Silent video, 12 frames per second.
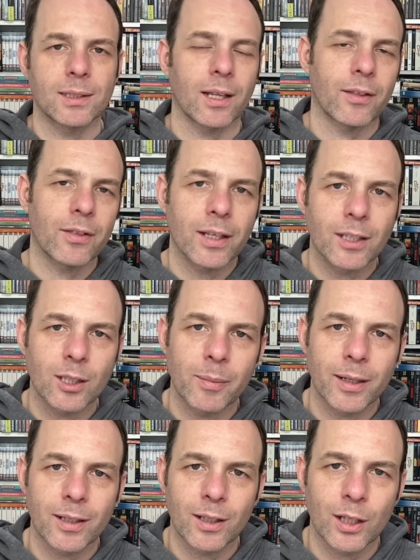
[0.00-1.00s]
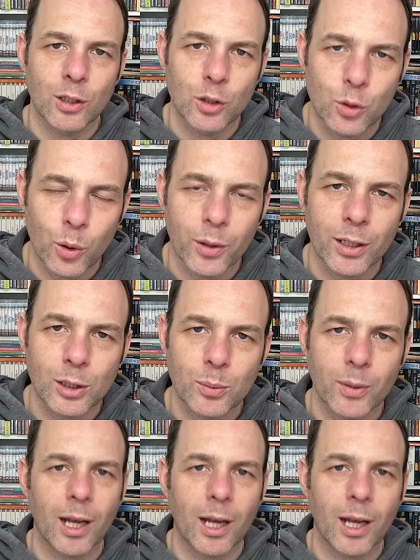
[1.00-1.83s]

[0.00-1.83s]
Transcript: I think you might enjoy this one.